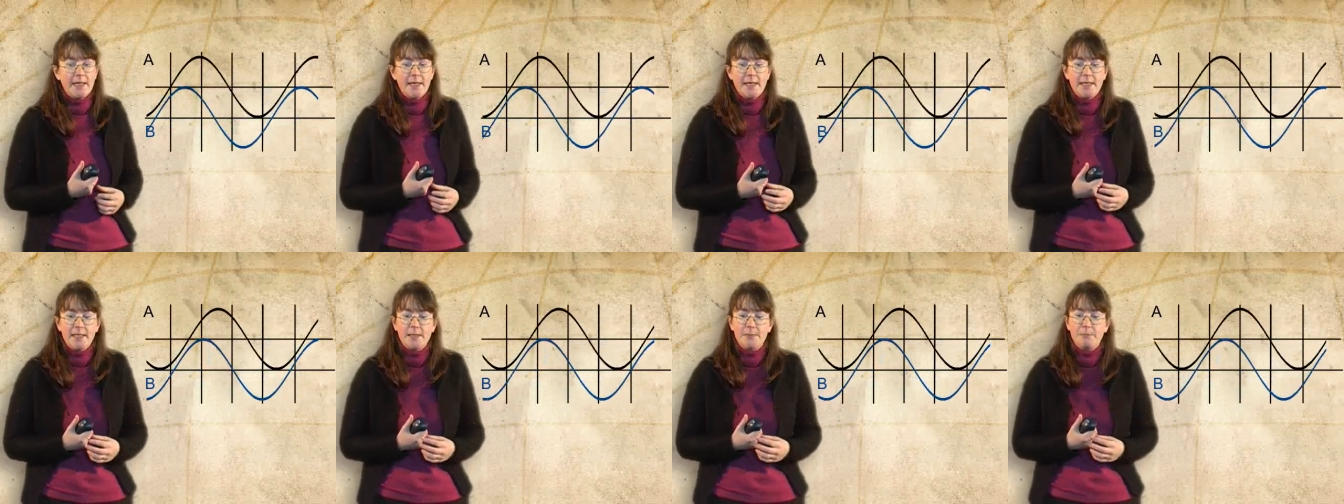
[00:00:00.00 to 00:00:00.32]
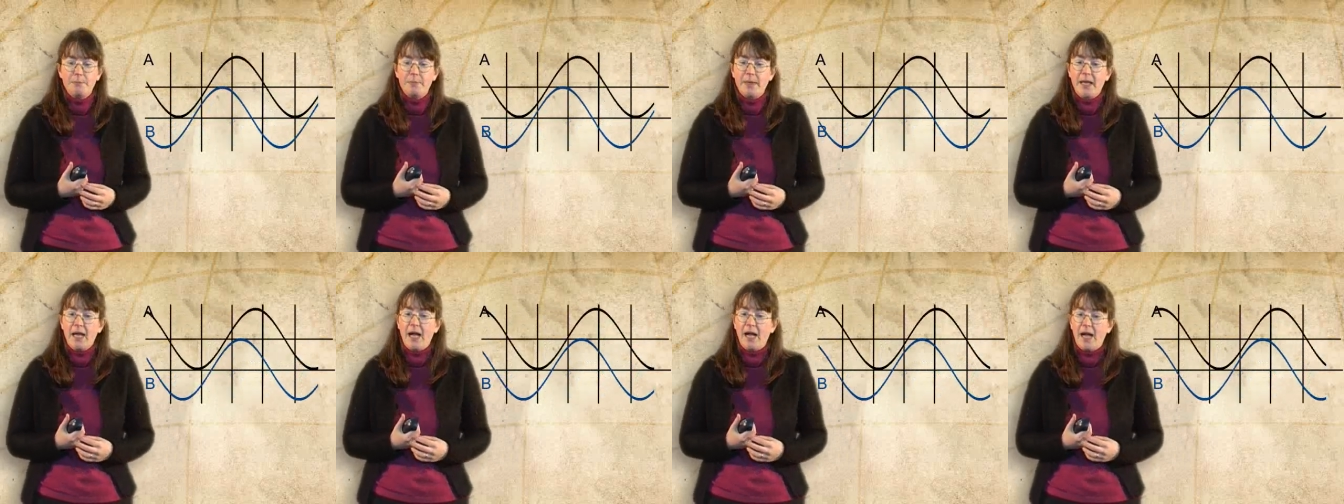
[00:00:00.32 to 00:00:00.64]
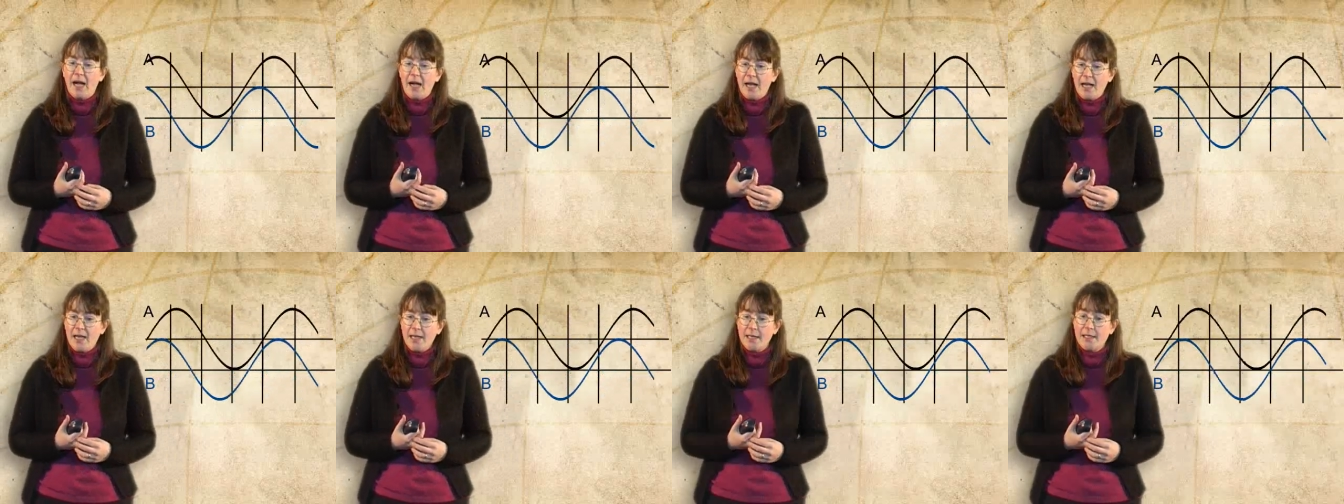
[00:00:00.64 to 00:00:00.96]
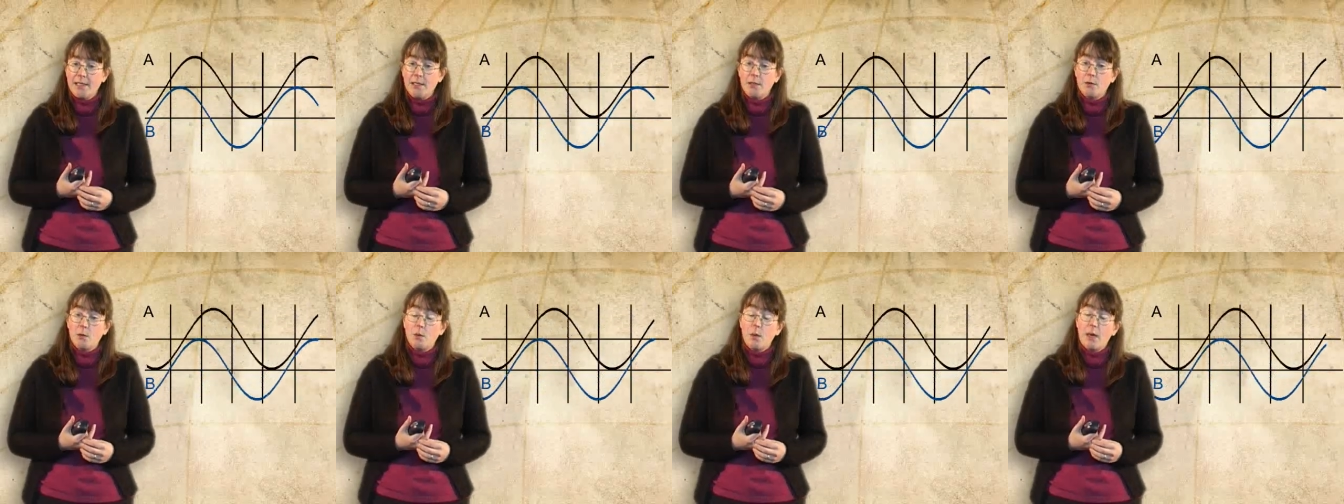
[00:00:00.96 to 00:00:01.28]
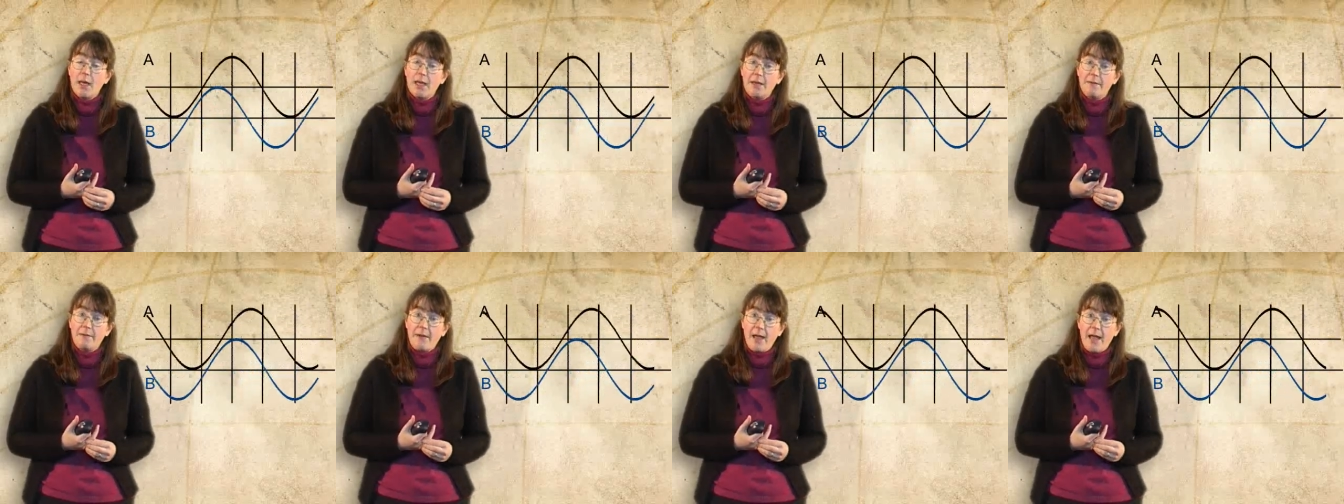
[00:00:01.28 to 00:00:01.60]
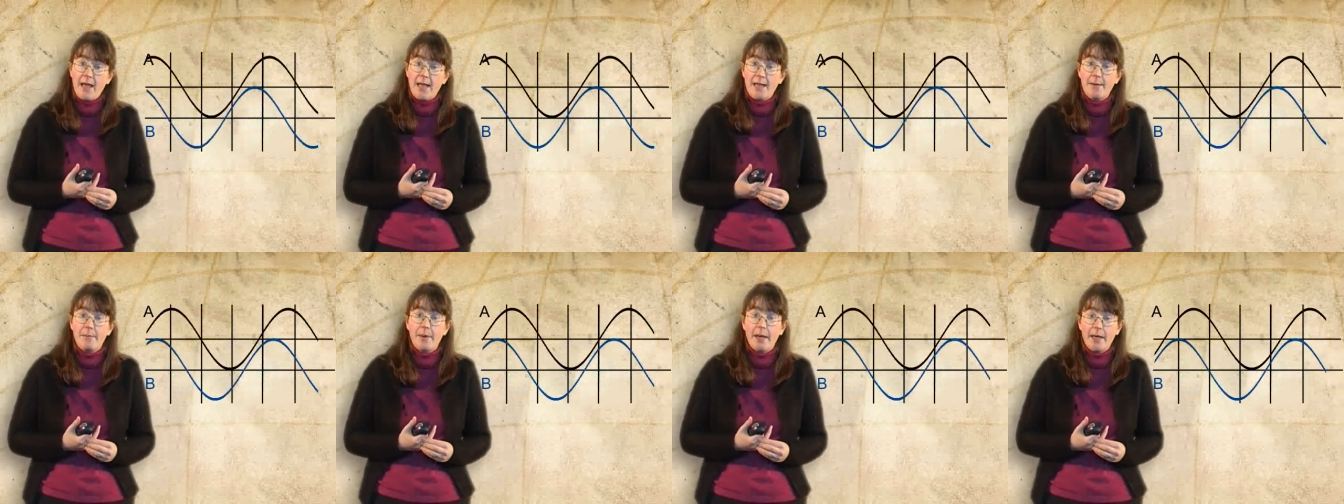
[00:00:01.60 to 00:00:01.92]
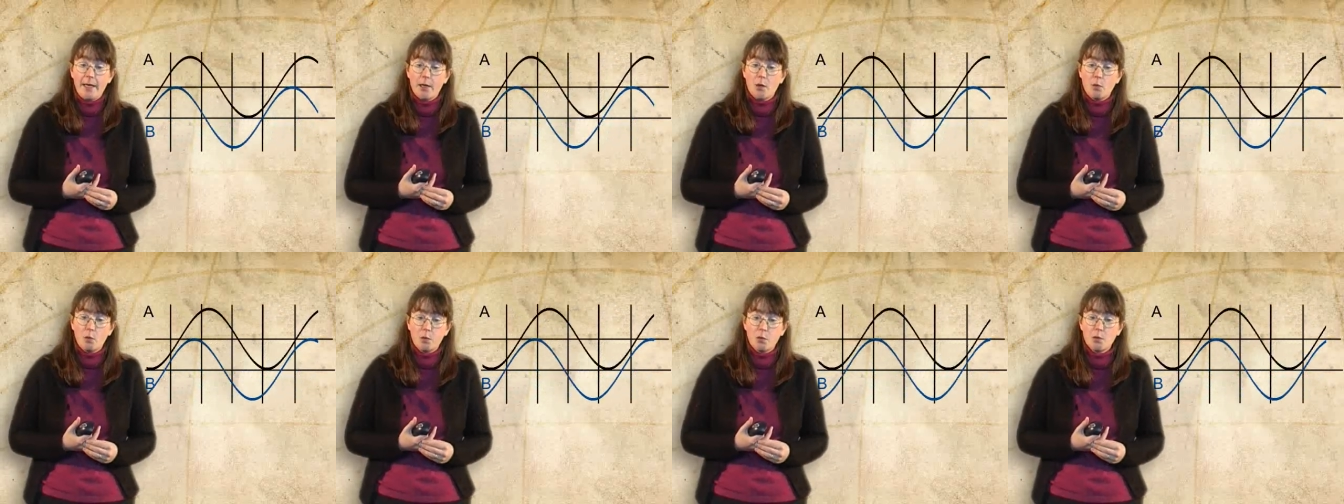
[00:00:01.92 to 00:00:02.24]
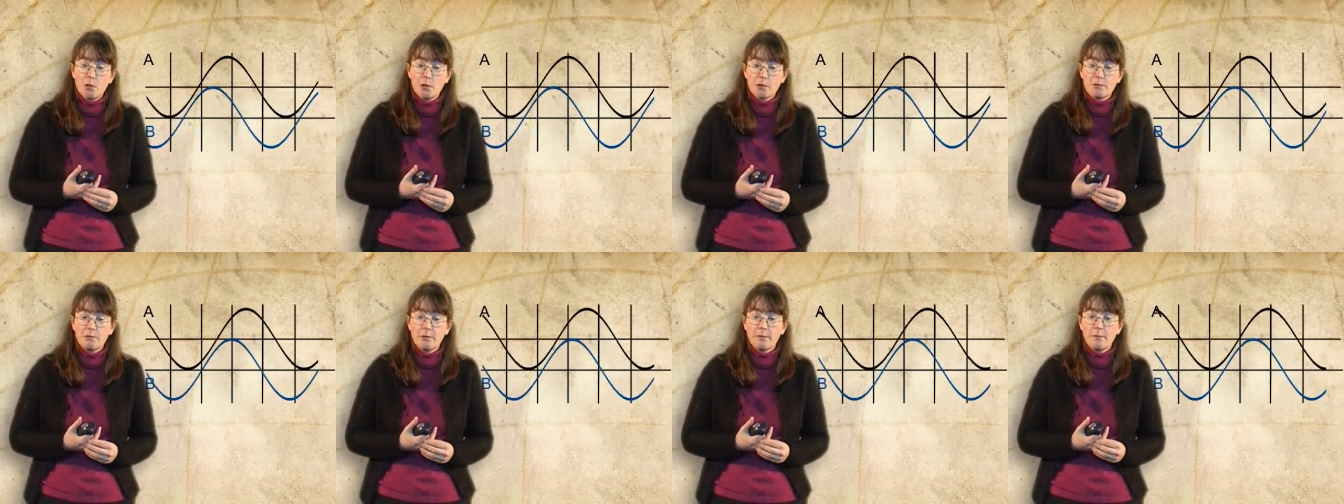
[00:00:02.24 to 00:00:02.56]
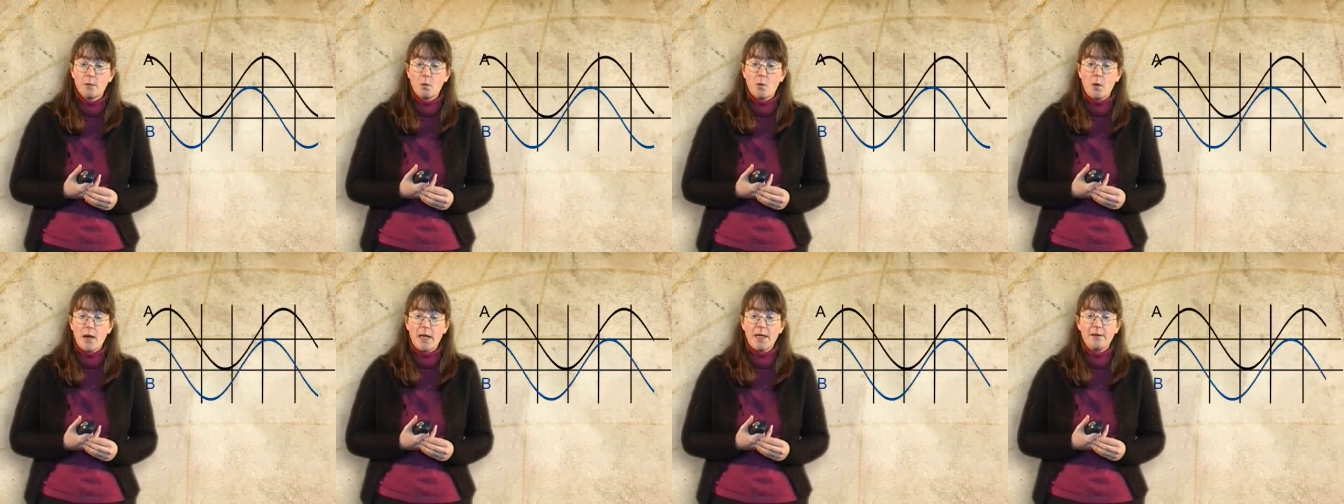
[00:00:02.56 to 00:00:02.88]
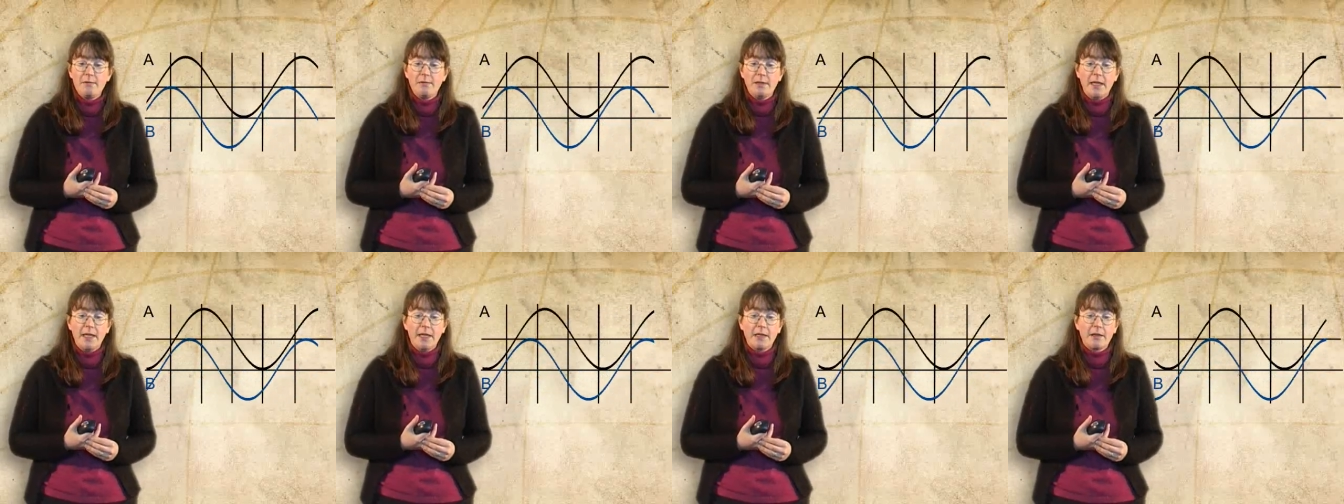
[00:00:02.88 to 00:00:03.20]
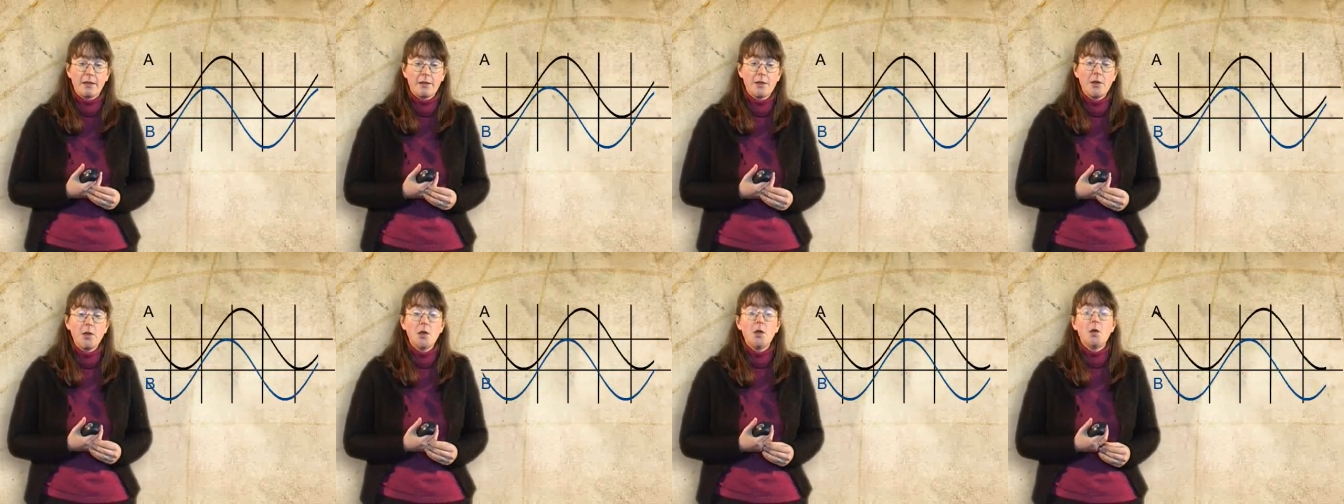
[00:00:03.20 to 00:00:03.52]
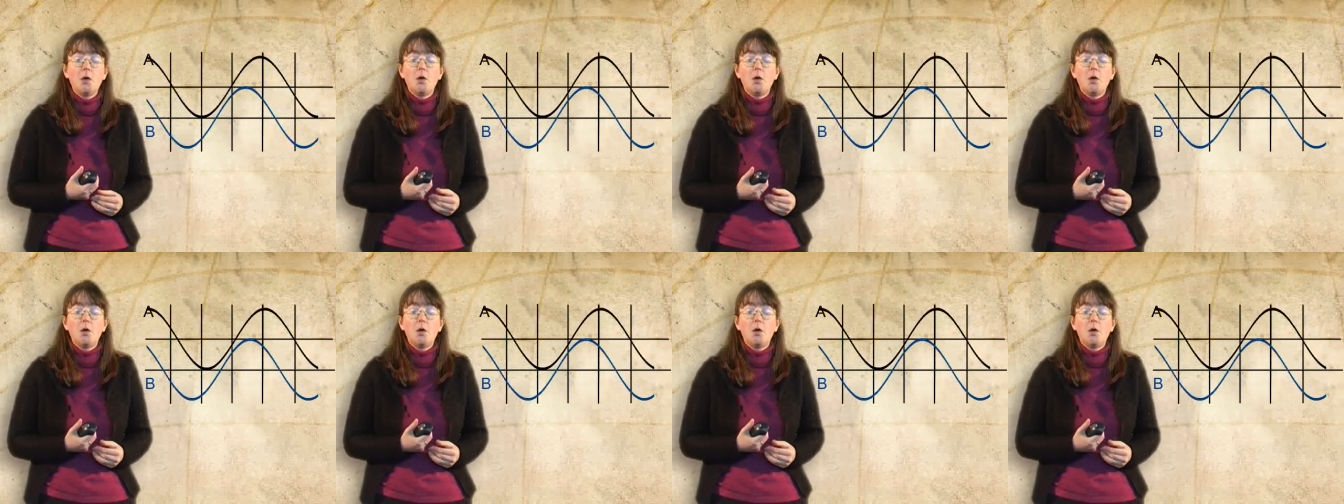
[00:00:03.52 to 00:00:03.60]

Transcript: is behind wave A by a quarter of a wavelength,